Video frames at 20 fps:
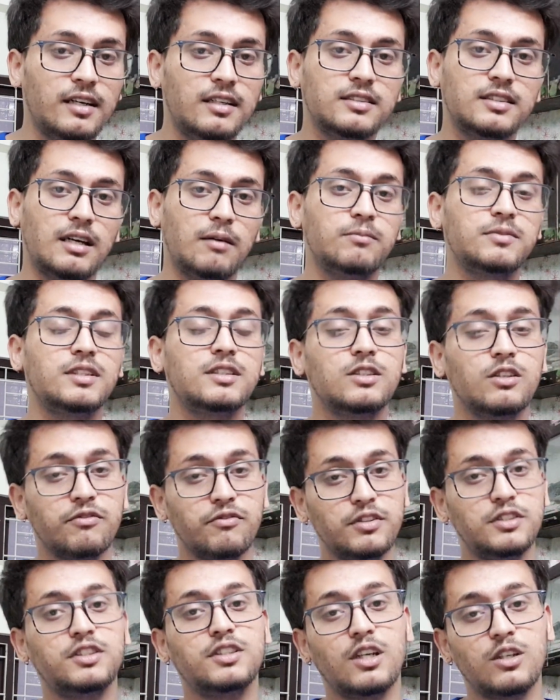the Samsung's
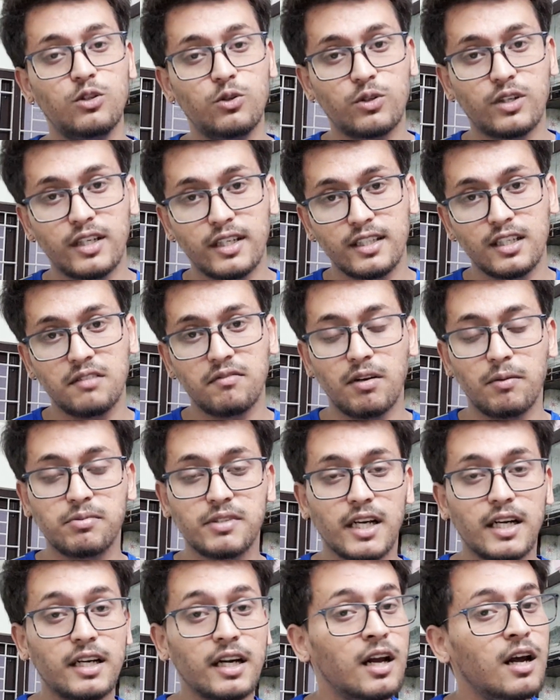official Ukrainian
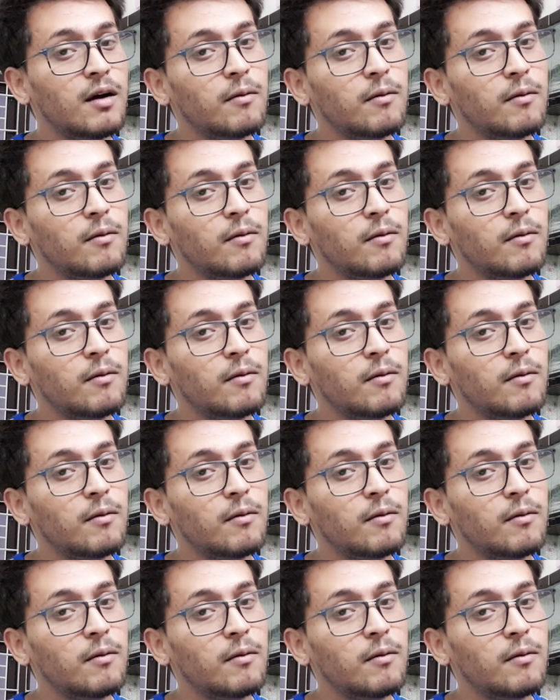website,